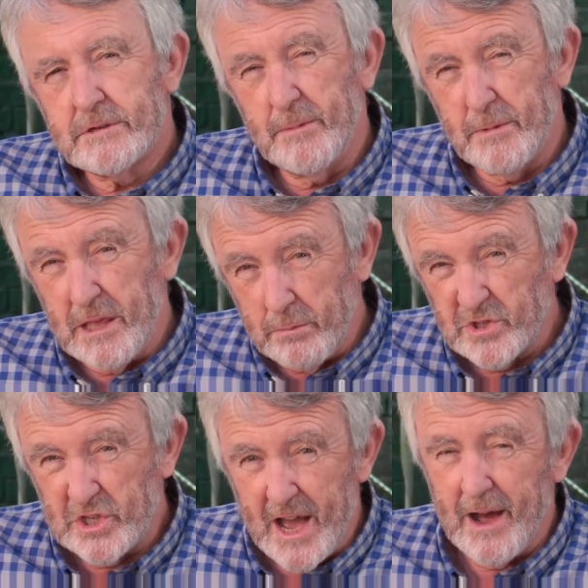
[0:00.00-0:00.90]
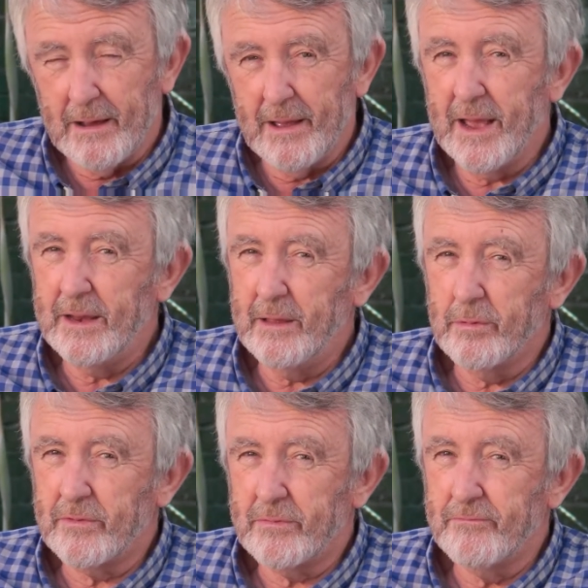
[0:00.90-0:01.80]
Timothy was young and he
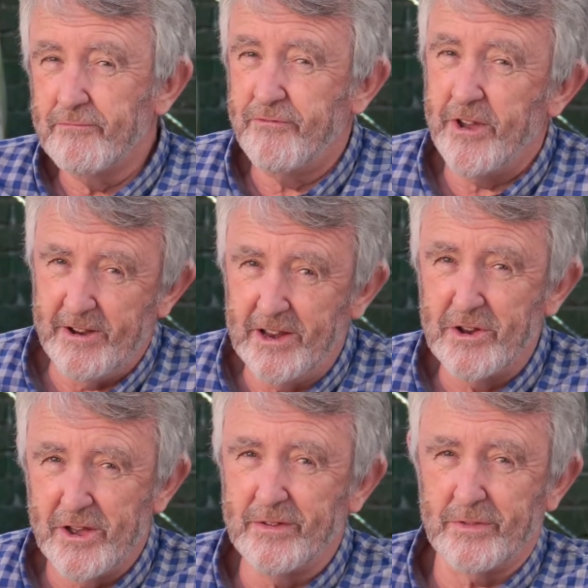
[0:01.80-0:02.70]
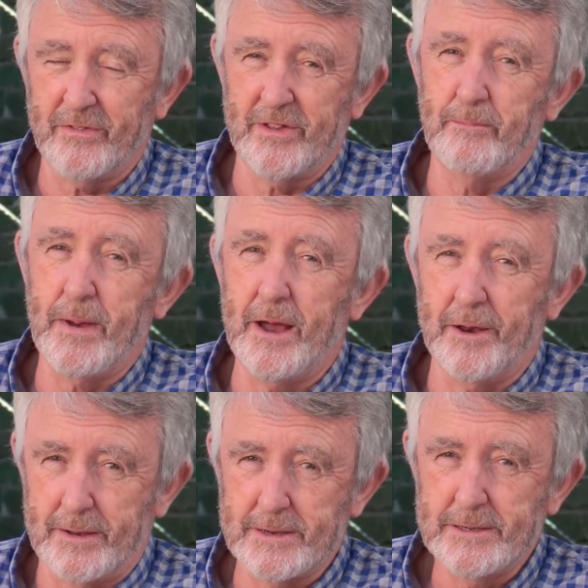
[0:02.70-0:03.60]
was very nervous about
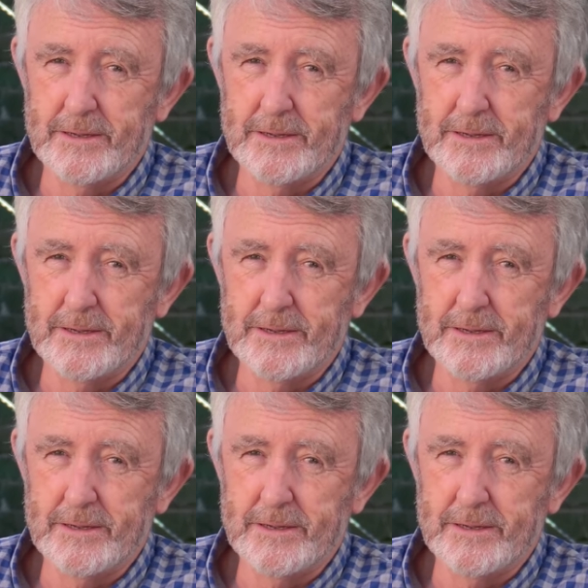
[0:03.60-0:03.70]
it.